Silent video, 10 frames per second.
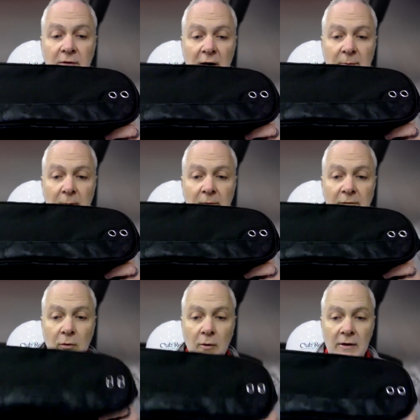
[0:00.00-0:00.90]
talked about
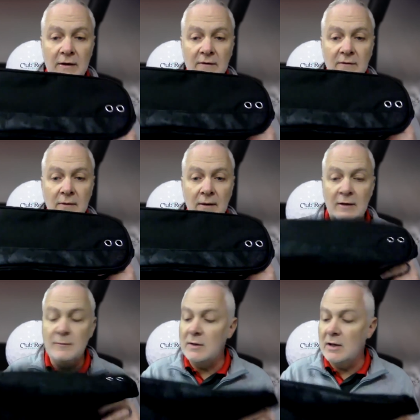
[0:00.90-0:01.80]
before, is
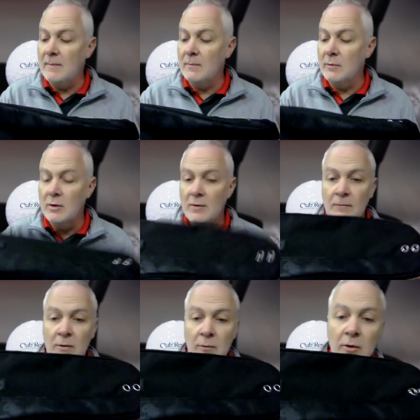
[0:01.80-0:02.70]
has become
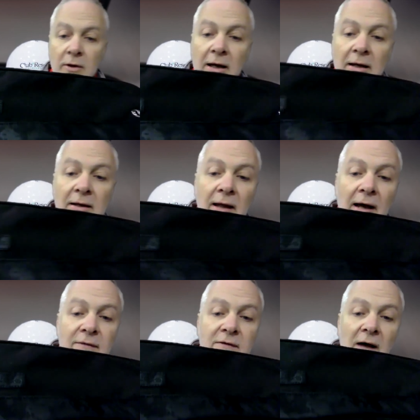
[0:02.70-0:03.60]
really a
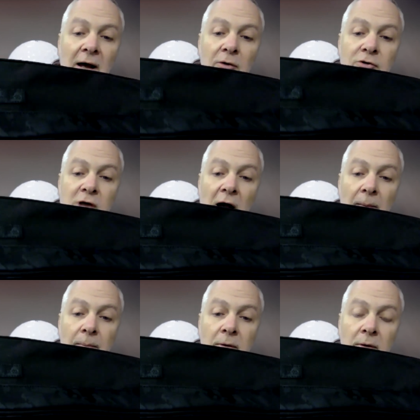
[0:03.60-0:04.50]
lifestyle
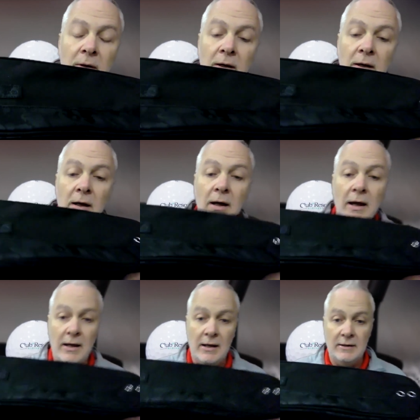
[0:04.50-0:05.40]
shop
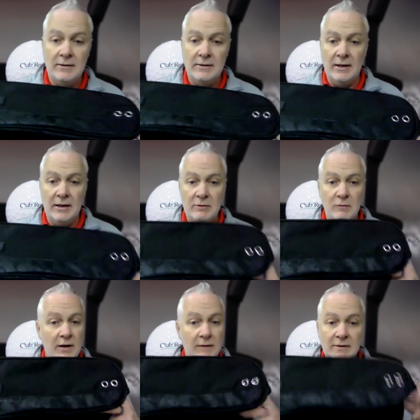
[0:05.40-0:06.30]
and uh, you
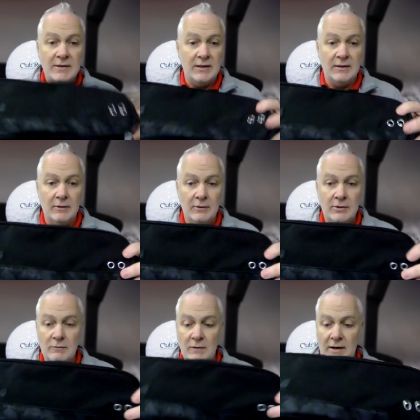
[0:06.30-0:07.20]
want everything in there.
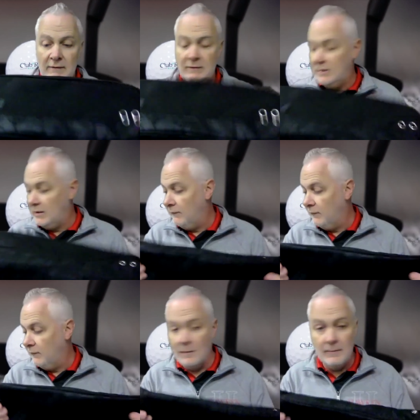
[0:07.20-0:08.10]
You want everything
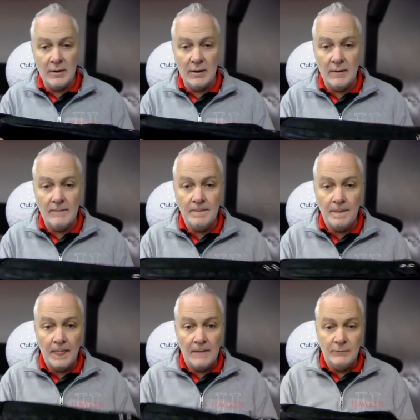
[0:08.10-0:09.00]
from um,
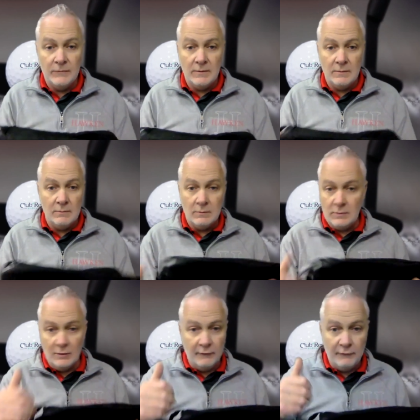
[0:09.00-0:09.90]

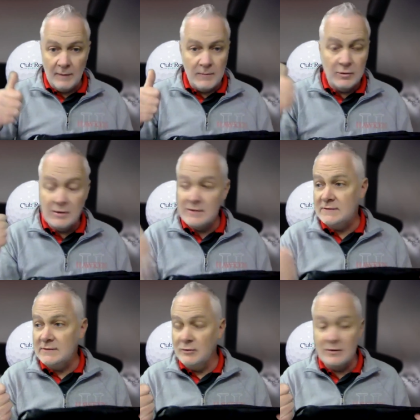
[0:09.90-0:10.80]
you know from your
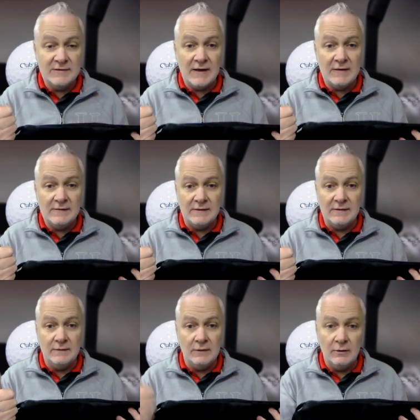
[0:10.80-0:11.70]
ne- your
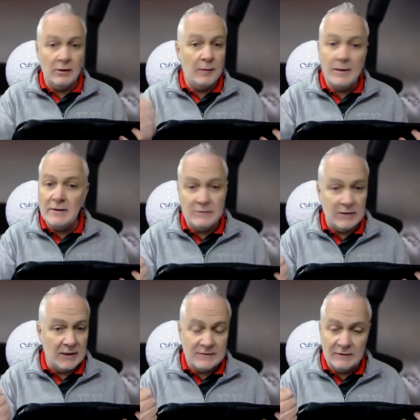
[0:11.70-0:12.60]
necessities. You know, everybody needs.
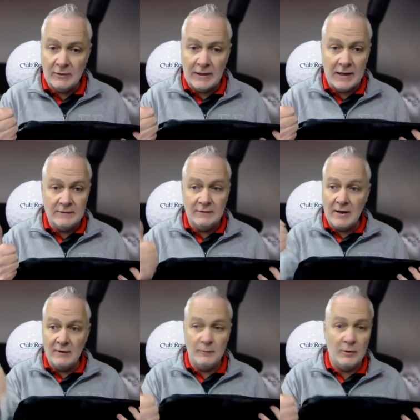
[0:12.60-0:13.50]
You got to sell cans of
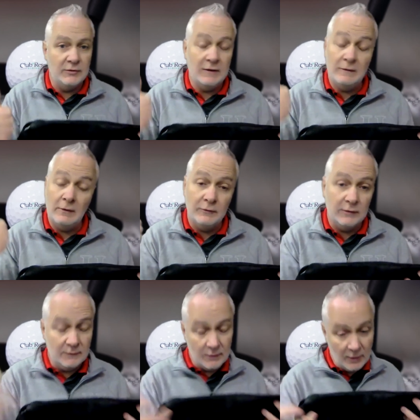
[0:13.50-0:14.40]
tennis balls. You got to sell
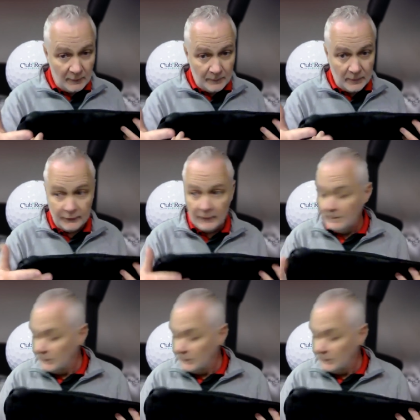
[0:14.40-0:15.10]
sleeves of golf balls.